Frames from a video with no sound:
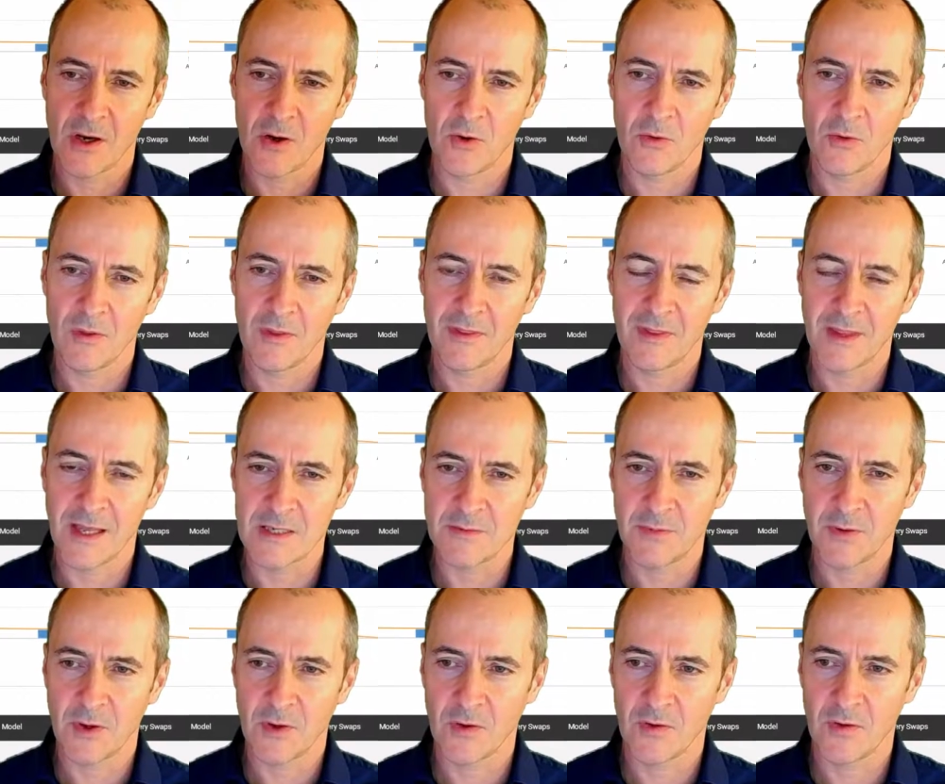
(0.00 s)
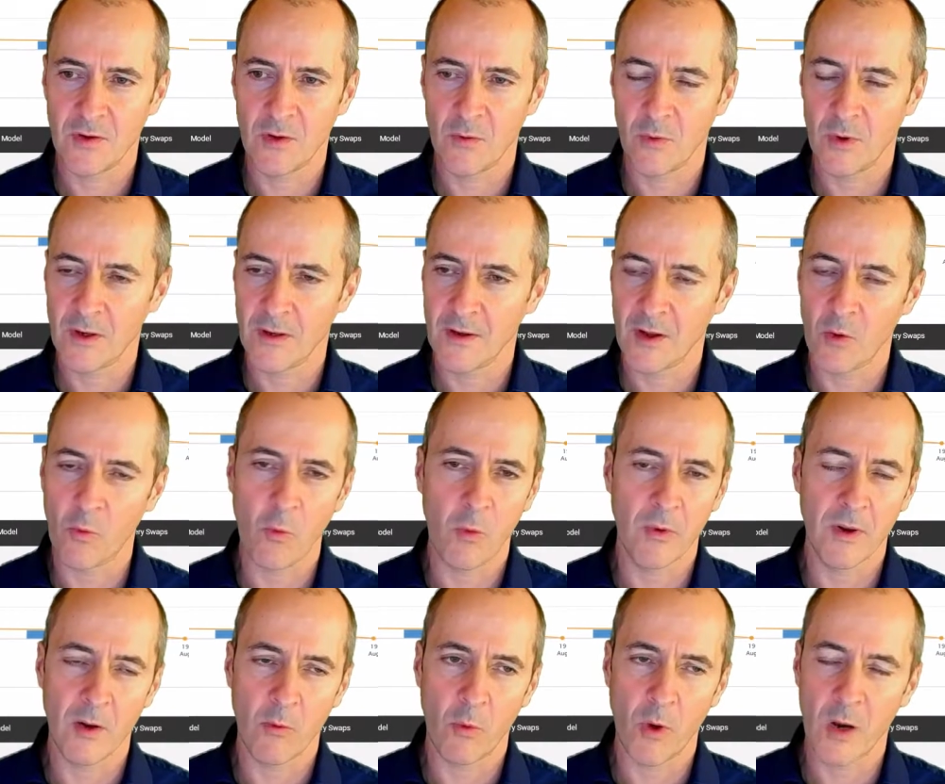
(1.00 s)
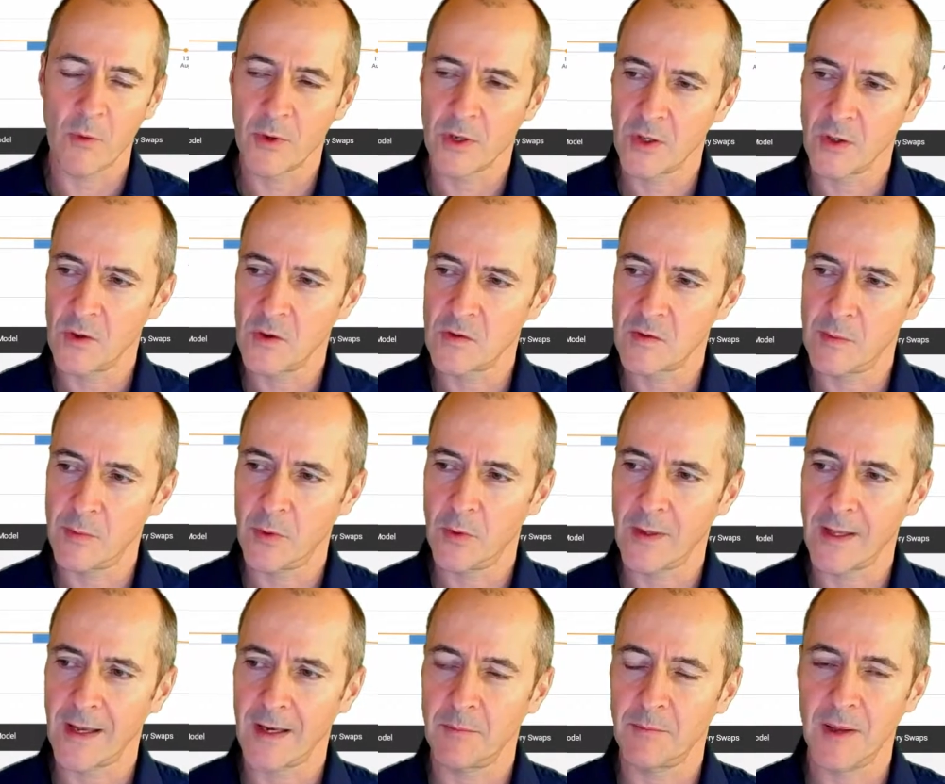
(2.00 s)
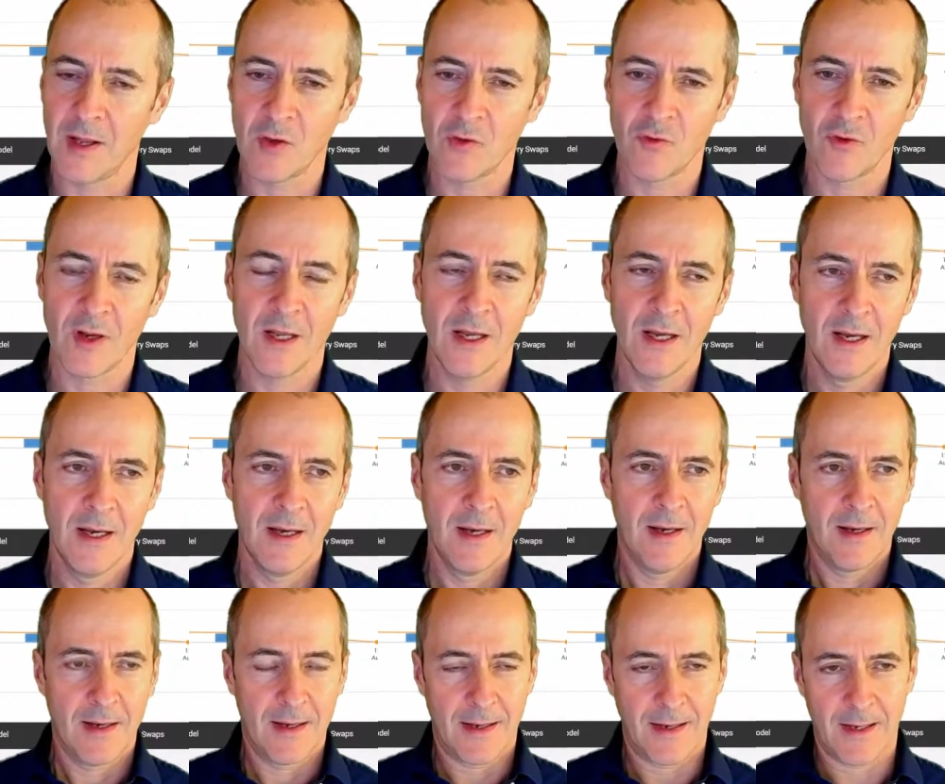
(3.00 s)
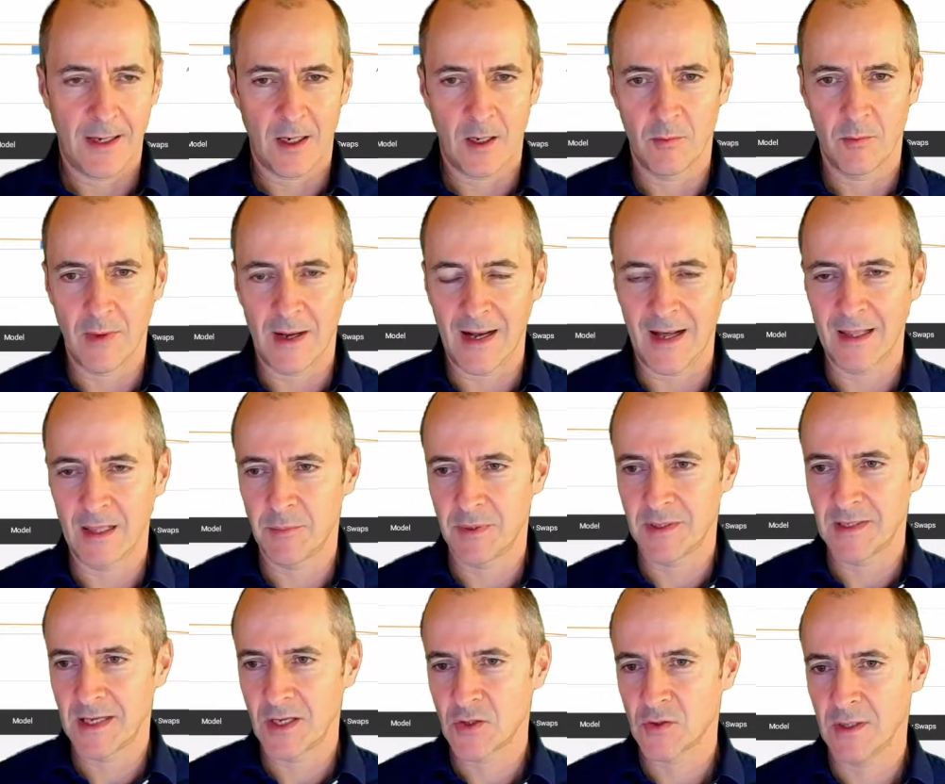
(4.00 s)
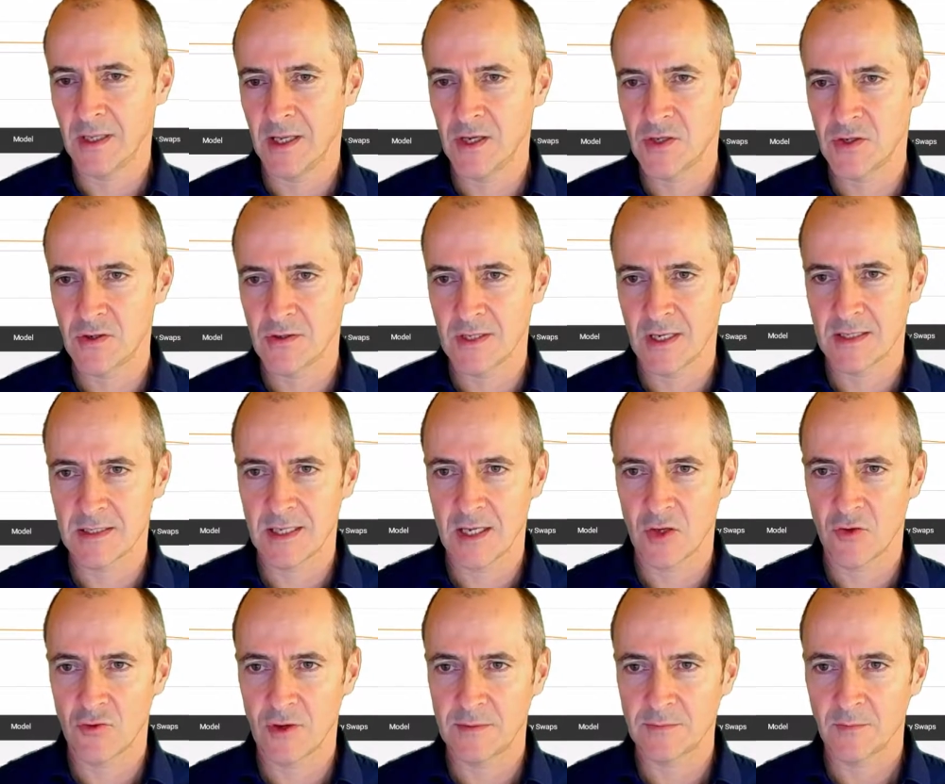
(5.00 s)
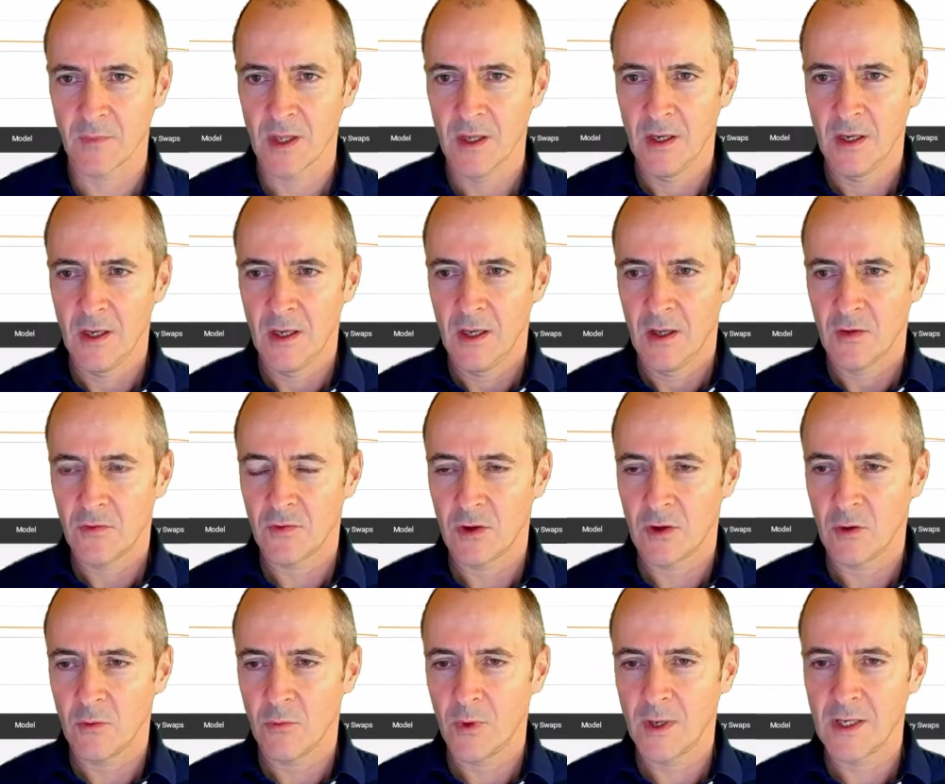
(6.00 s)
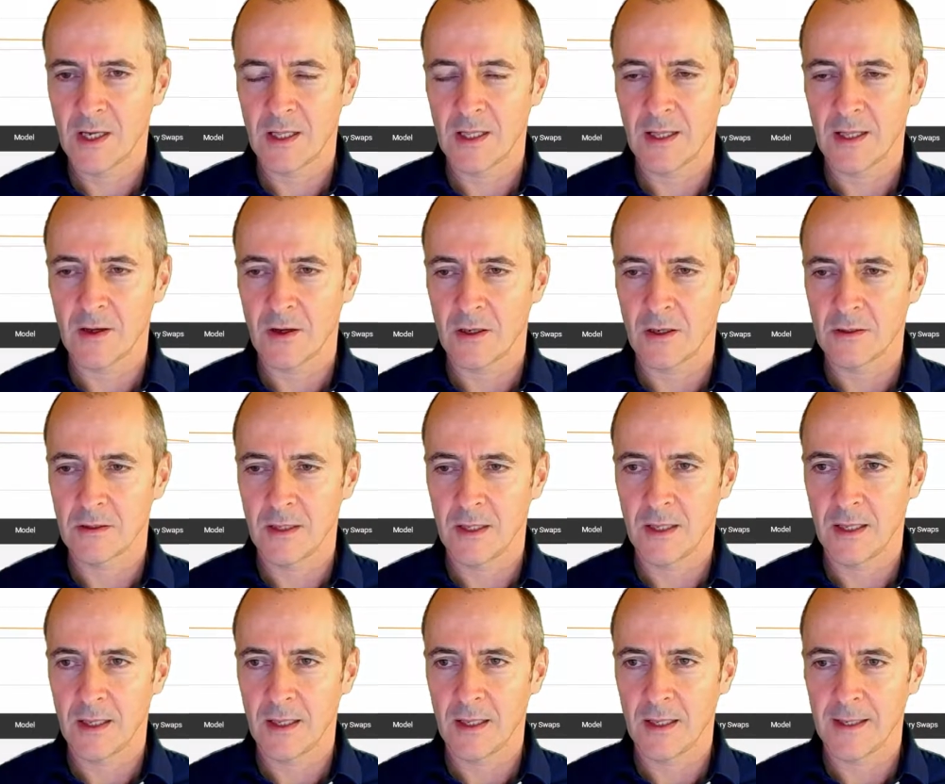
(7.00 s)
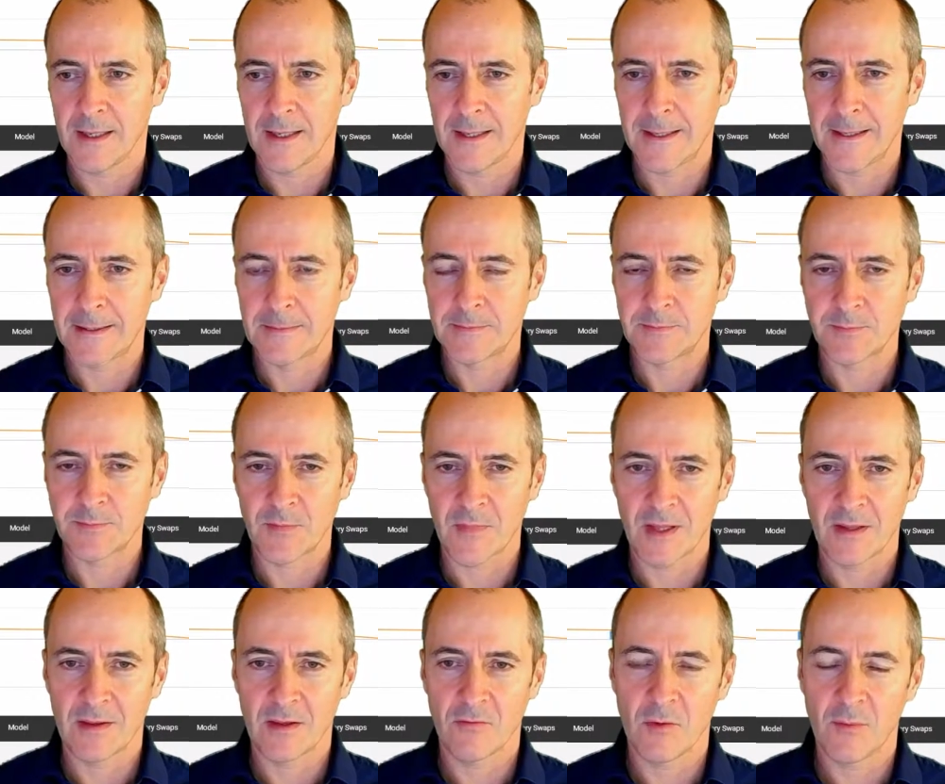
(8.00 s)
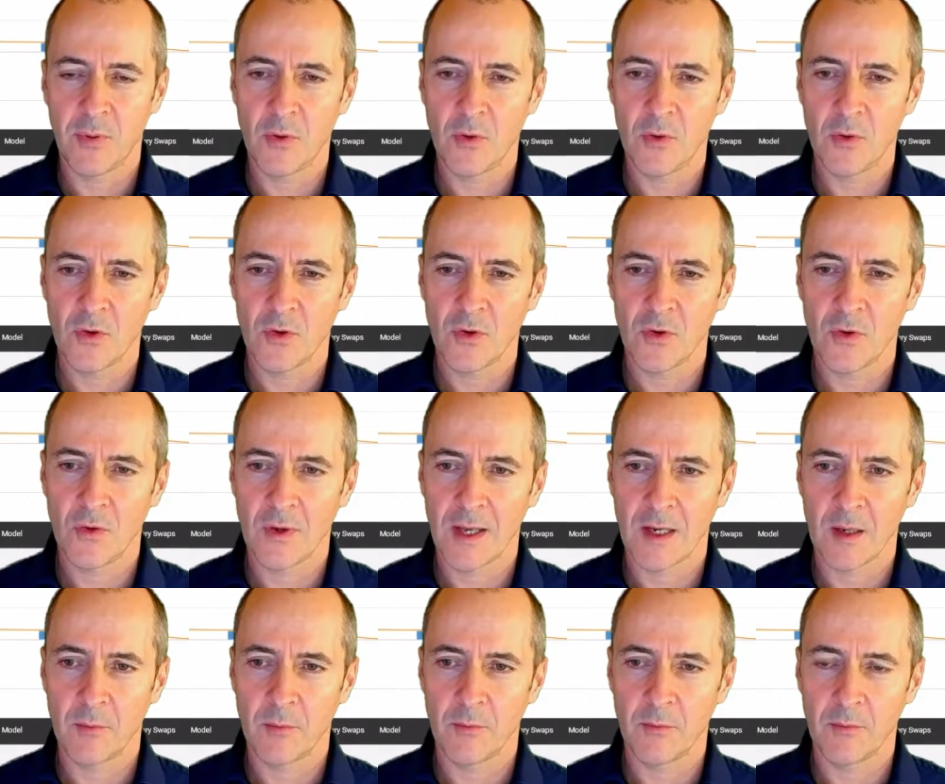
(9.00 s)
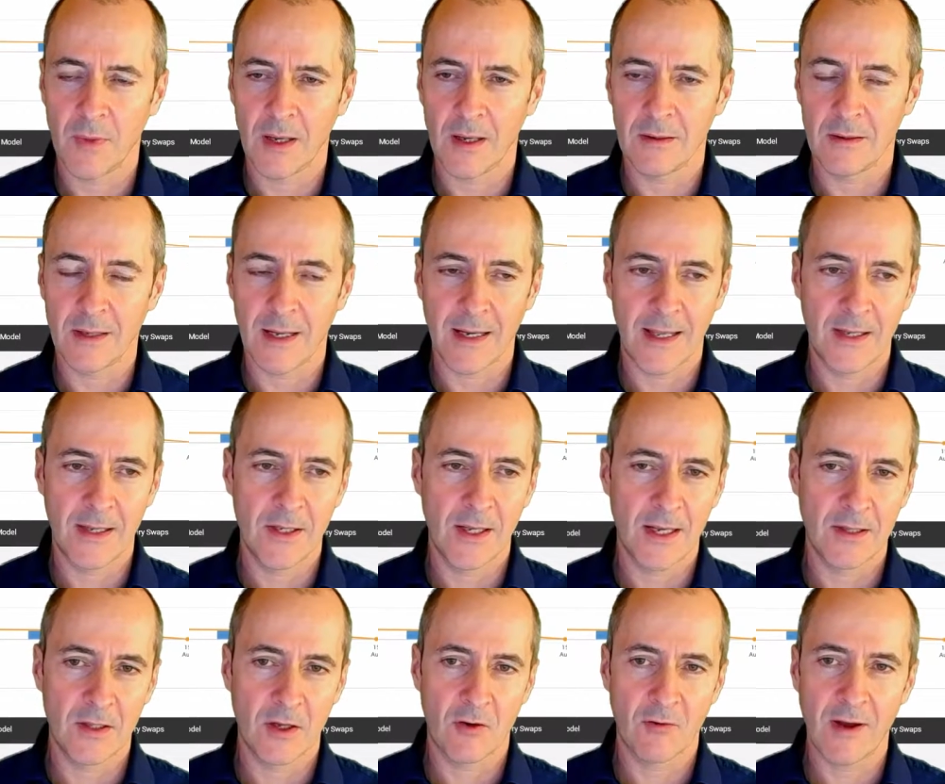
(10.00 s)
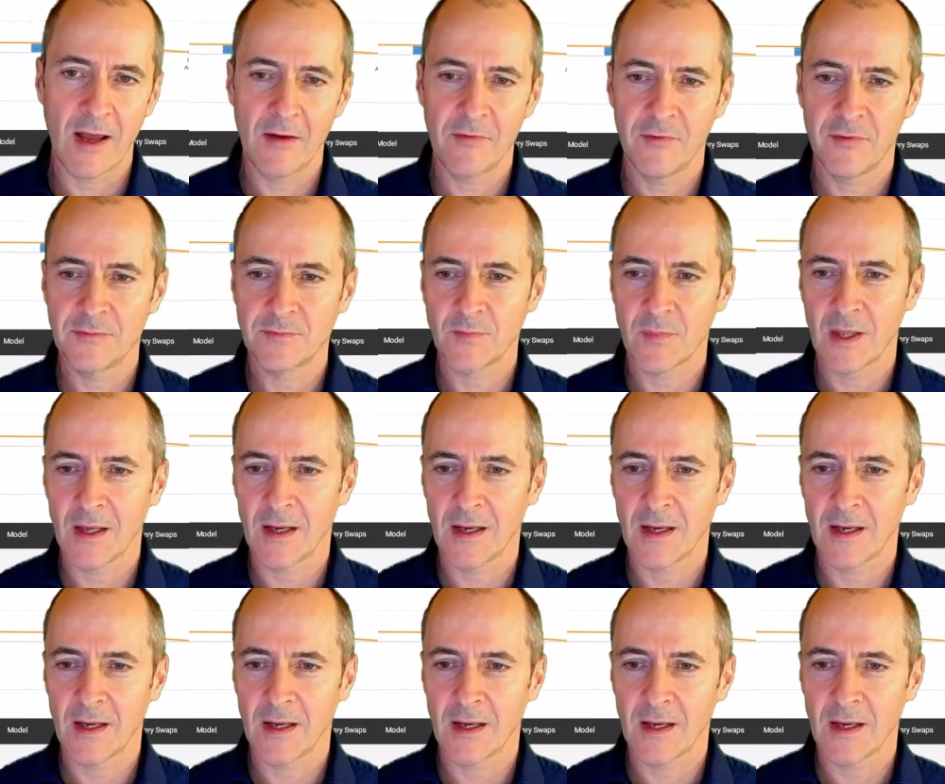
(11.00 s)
know this because you want to know, why would a user be pulling out a battery? Are there potential issues, etc. So when you click on the report, you get the graph.